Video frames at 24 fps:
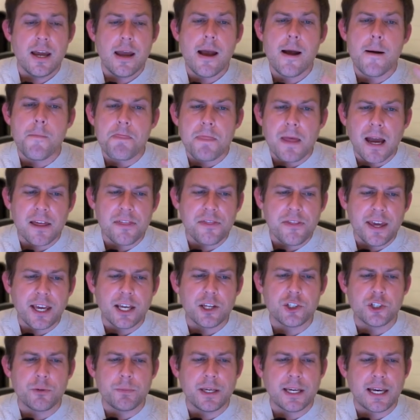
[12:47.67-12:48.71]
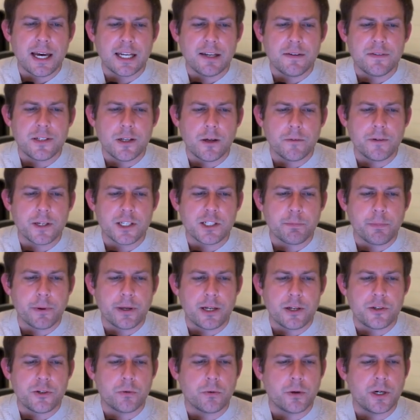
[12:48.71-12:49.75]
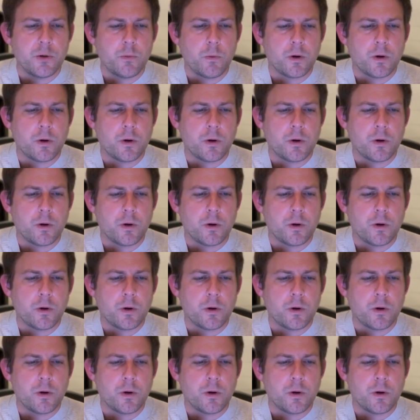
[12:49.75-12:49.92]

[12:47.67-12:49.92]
and I think it should be kind of self-explanatory.